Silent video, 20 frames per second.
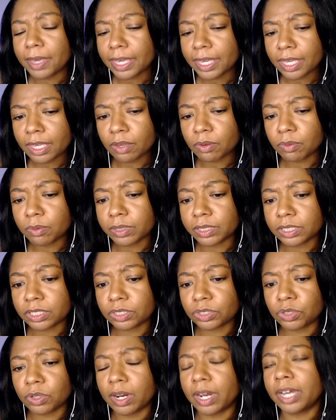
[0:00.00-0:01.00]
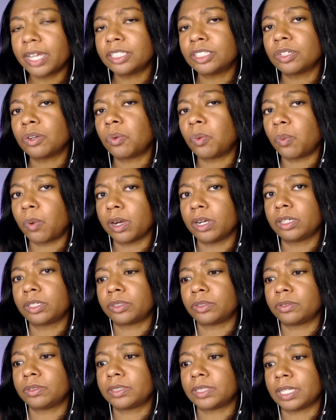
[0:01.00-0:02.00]
he was trying to
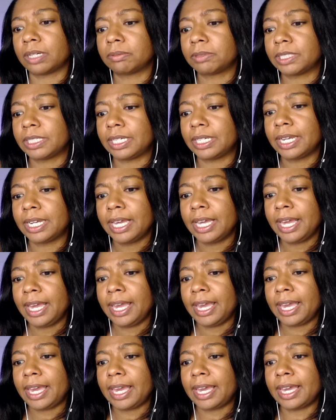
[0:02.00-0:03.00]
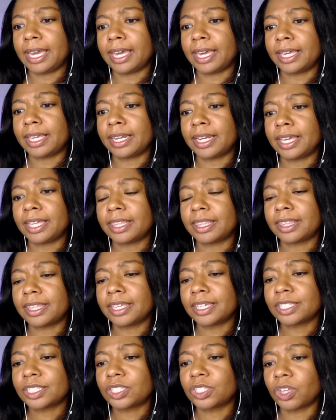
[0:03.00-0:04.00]
work through something. And
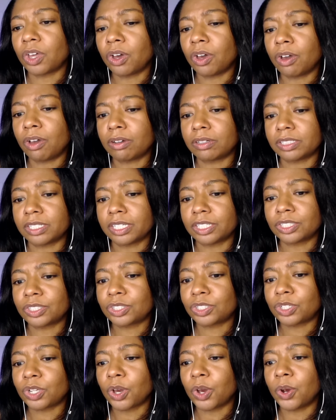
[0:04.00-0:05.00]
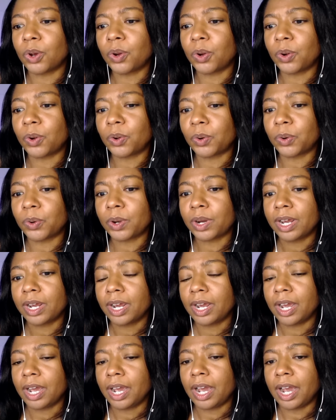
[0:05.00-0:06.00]
this song just told
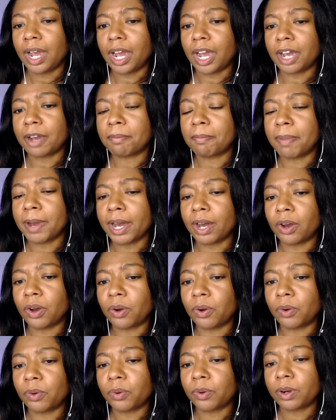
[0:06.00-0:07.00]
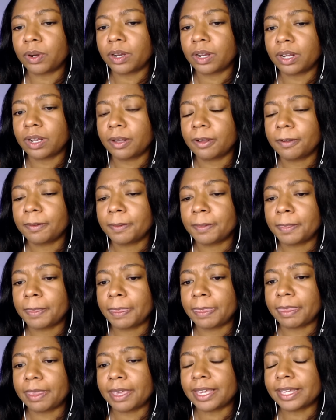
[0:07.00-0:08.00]
about
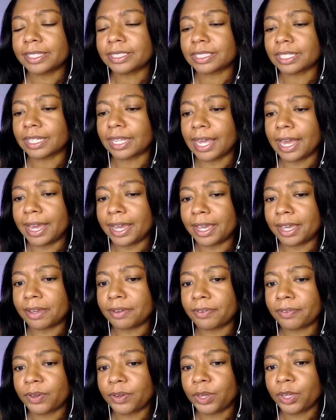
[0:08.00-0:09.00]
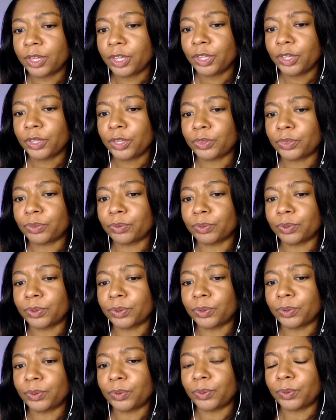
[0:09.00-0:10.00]
his life
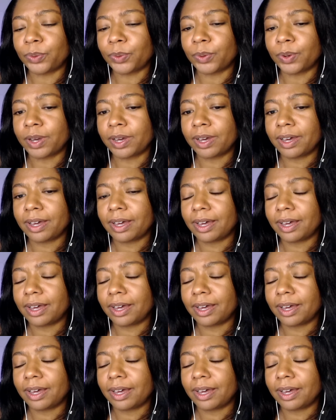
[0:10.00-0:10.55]
through